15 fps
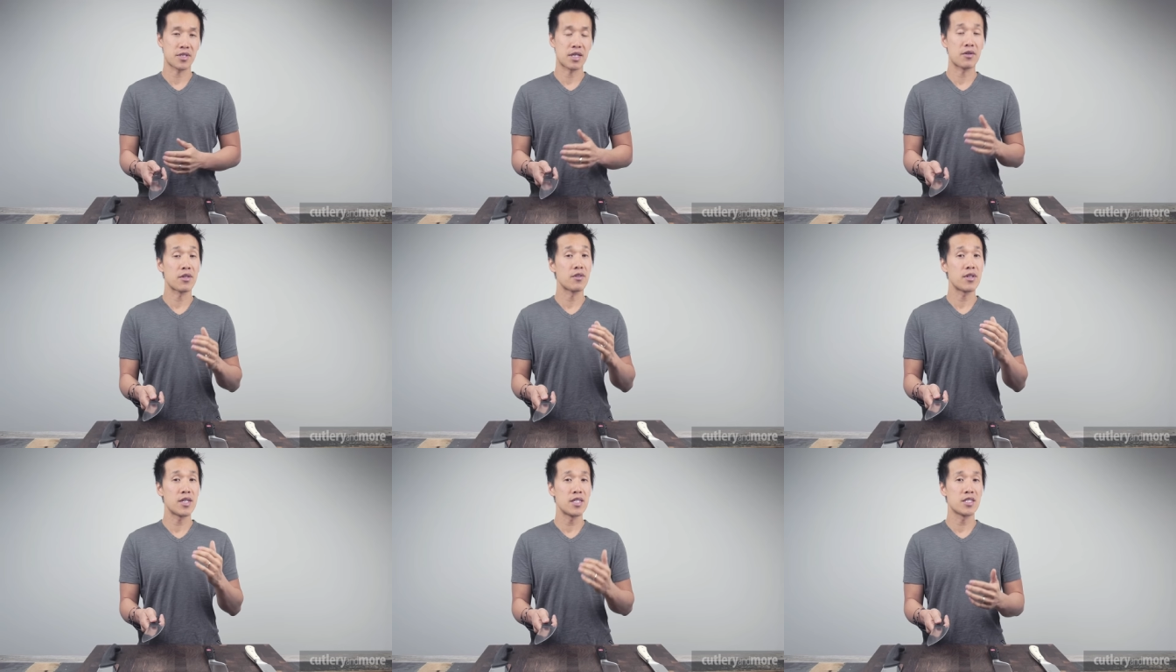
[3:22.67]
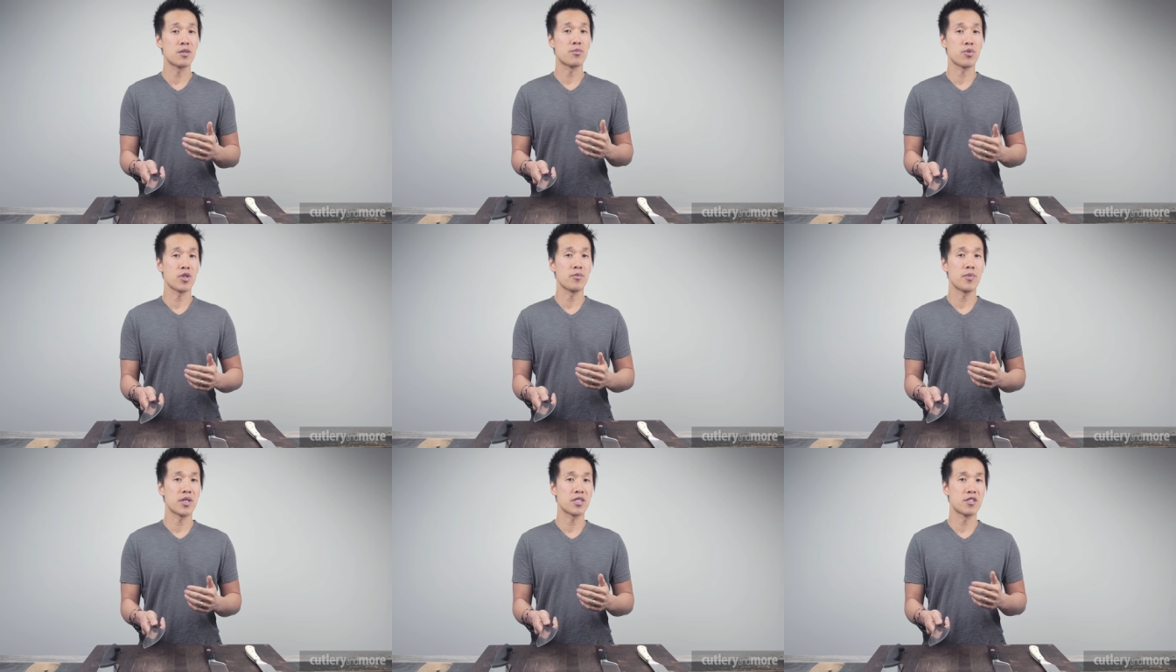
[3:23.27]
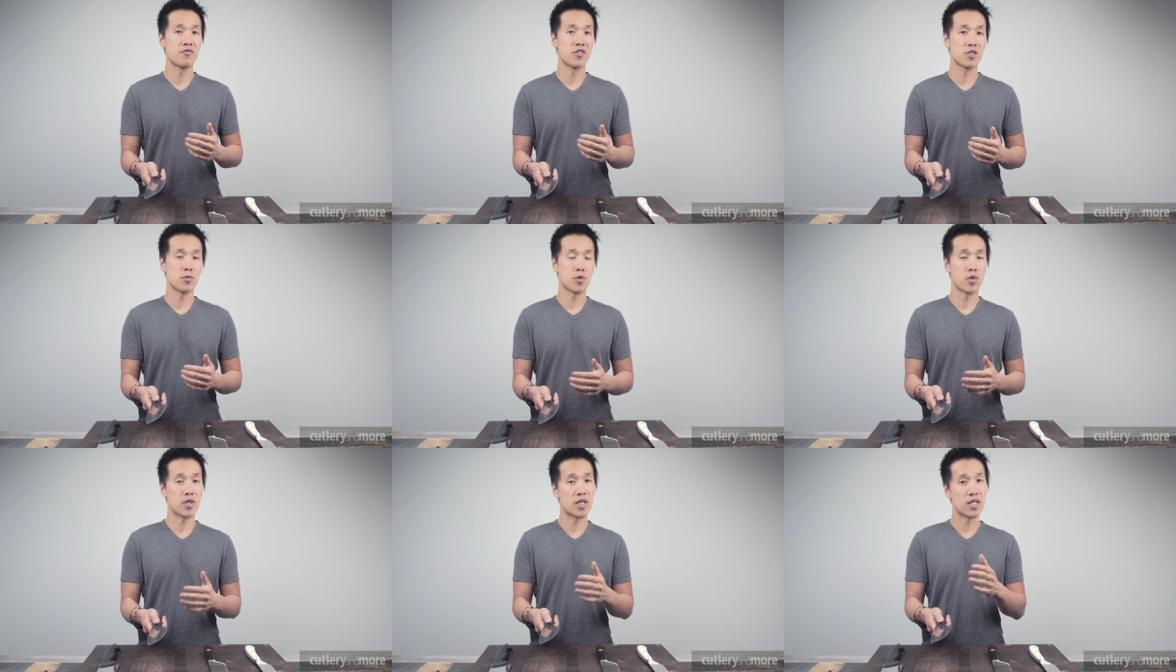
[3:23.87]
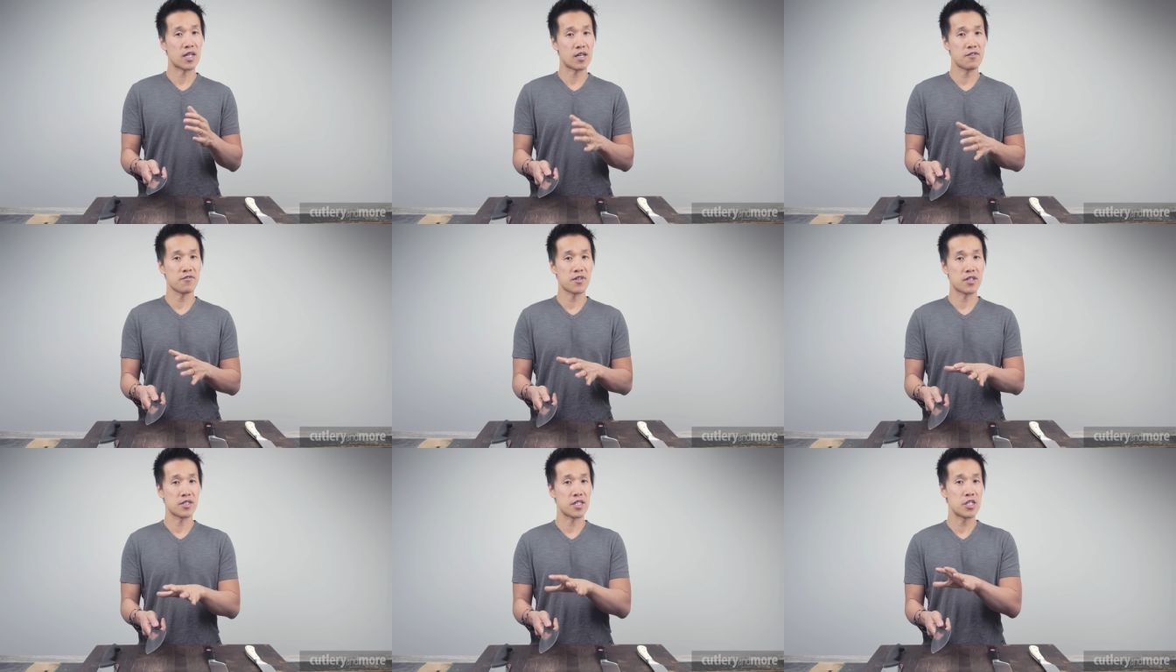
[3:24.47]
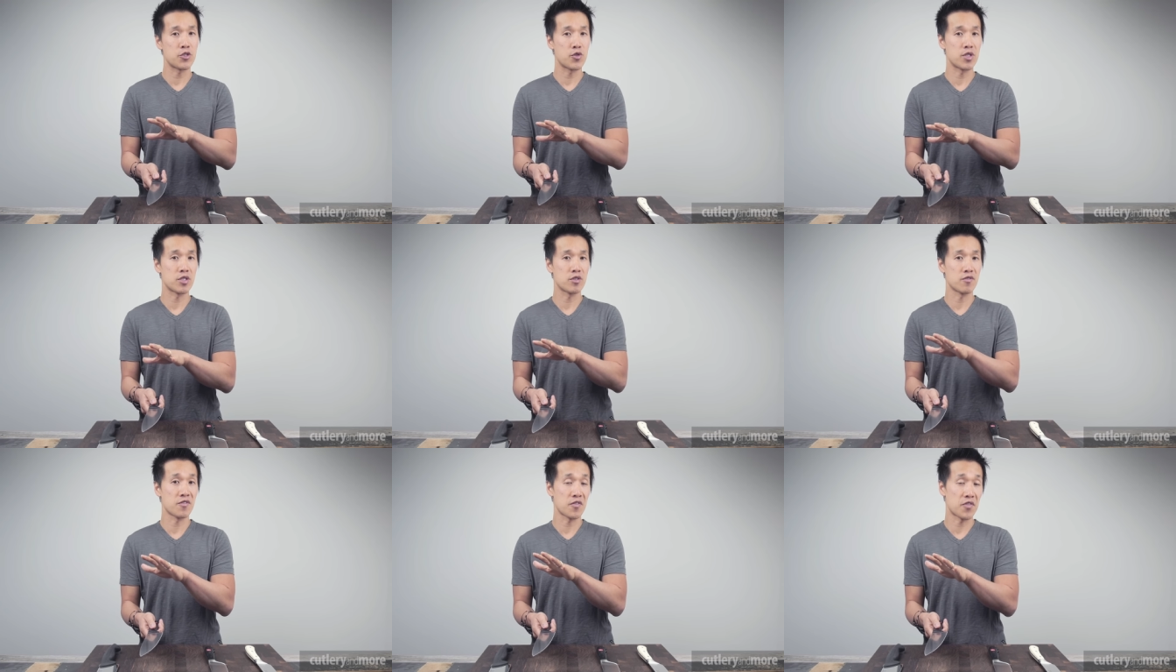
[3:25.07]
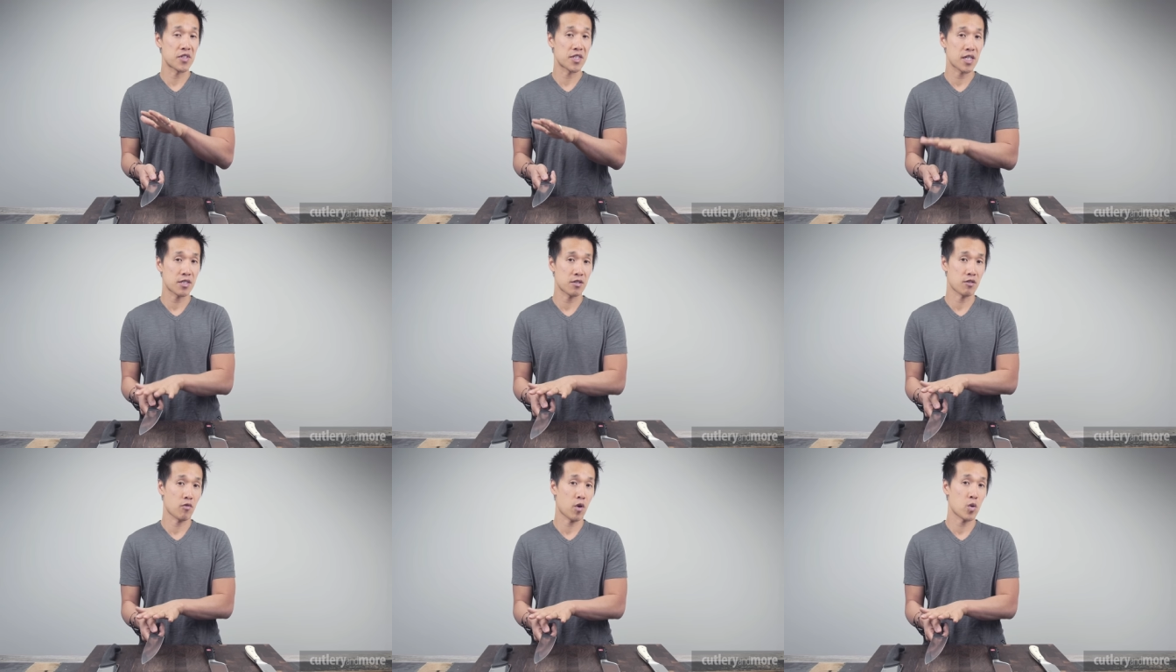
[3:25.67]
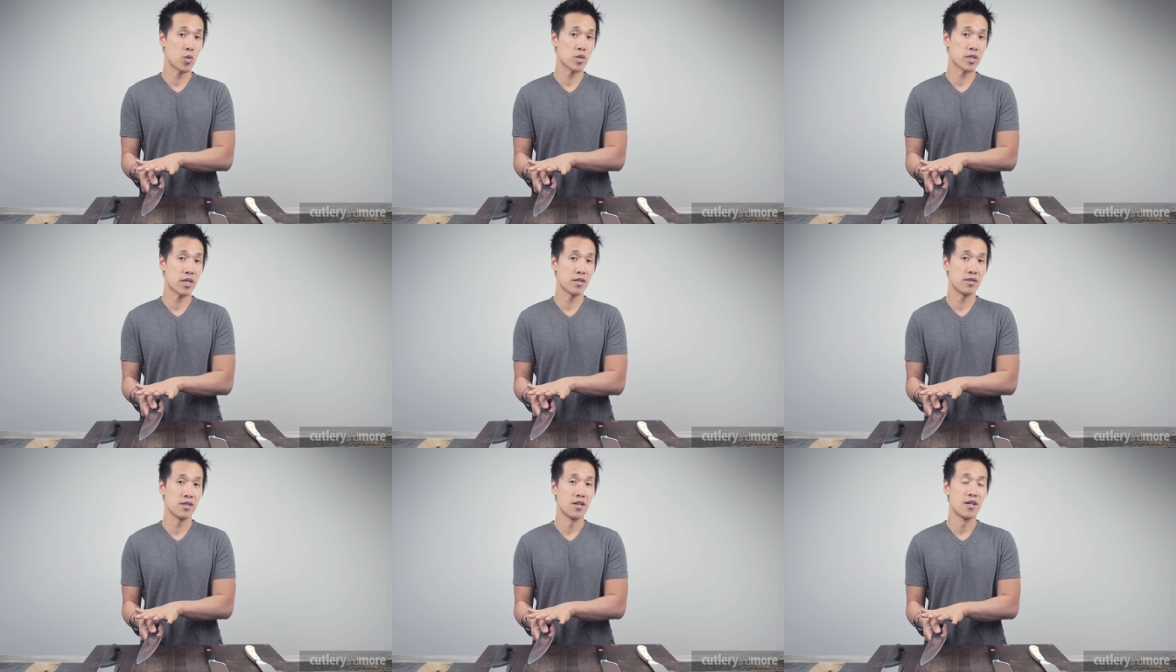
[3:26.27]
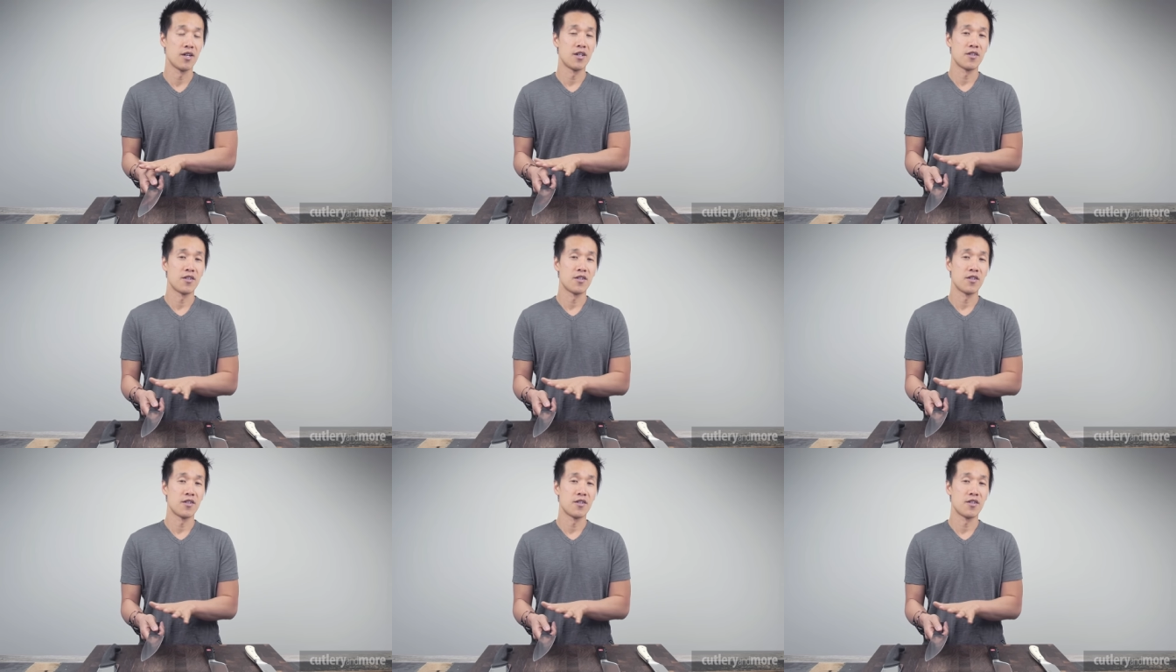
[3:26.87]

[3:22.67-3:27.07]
Now there is a pretty big difference between a knife that is heat treated to a 56 on the Rockwell scale